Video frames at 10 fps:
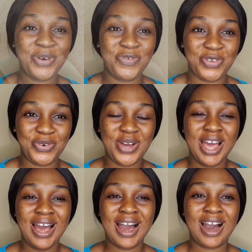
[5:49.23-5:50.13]
of you
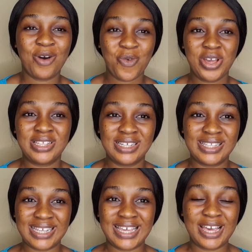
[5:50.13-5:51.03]
are waiting
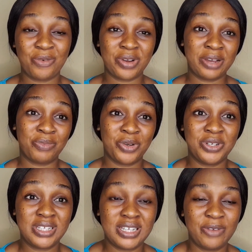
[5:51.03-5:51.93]
to hear what I'm going to
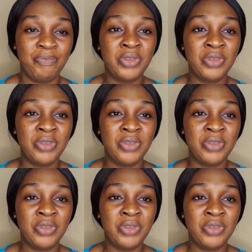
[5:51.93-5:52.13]
say.